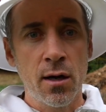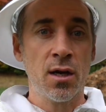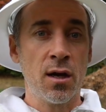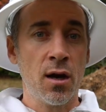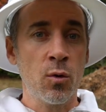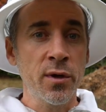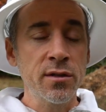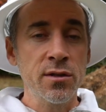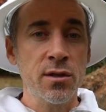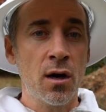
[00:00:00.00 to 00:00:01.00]
Our
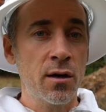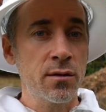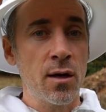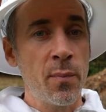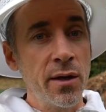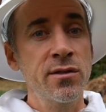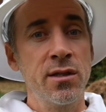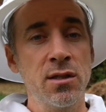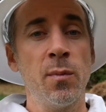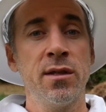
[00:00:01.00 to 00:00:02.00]
winters are about
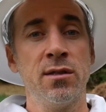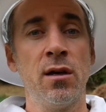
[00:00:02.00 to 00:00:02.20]
6 months